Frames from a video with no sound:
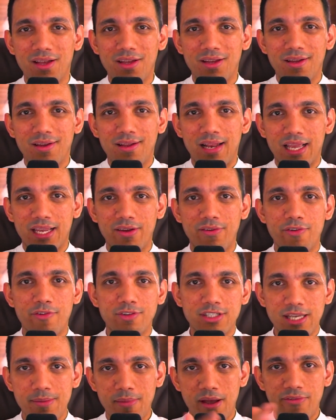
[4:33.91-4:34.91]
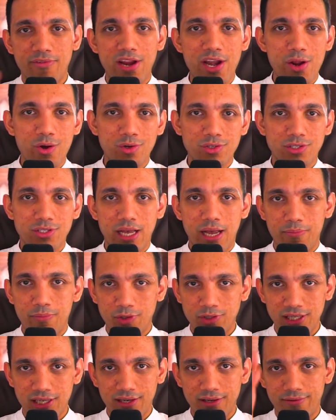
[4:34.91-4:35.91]
Like even if you see my videos, I'm
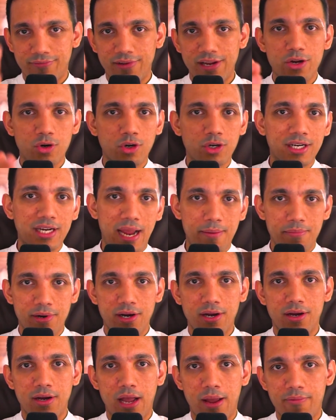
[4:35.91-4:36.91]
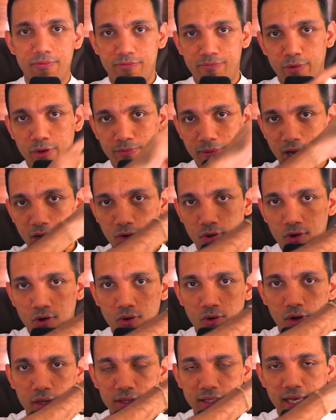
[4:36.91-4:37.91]
using a very good camera. I've put my logo
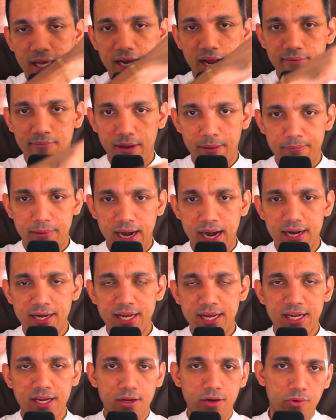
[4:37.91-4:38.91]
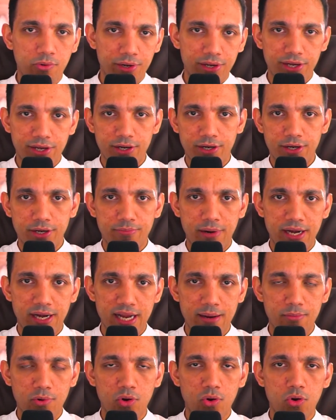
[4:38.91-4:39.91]
on there. I have my branding over here, my
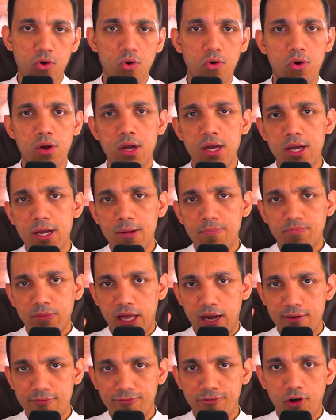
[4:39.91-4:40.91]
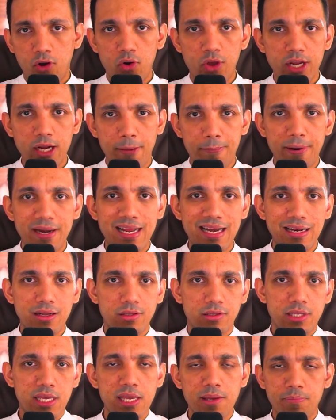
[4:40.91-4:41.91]
name logo, and I'm following a particular
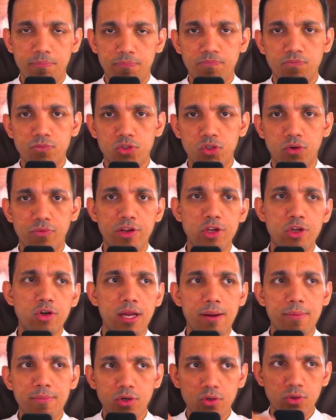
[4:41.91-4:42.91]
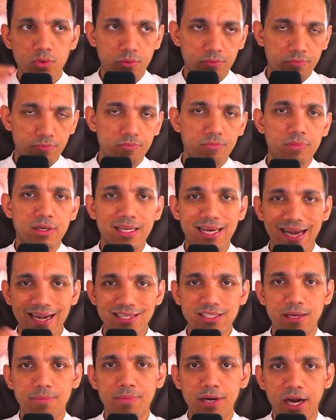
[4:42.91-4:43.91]
theme. So when you're able to create
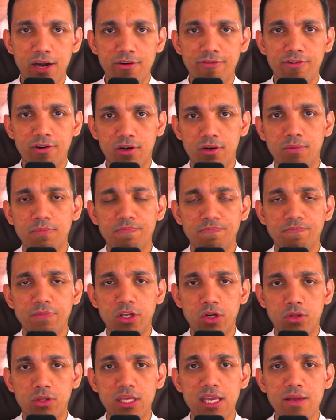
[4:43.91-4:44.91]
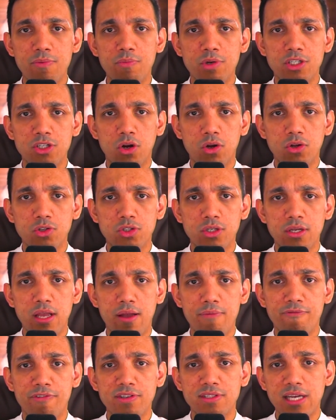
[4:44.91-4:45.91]
some kind of a theme which also
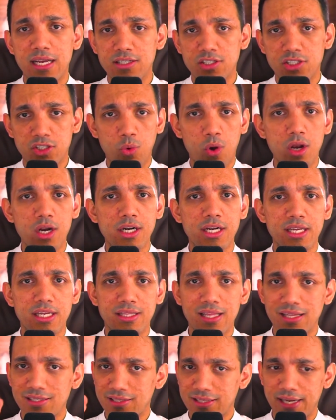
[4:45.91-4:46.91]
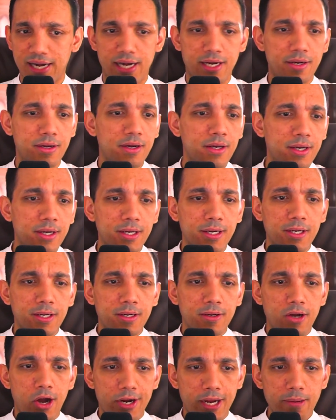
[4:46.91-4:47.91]
emphasizes quality, that's great.
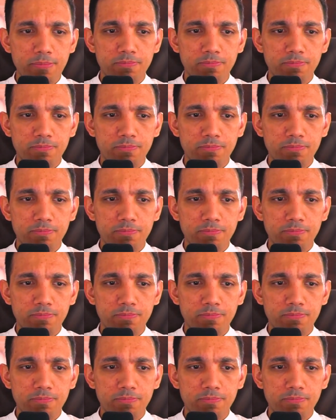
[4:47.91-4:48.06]
Okay.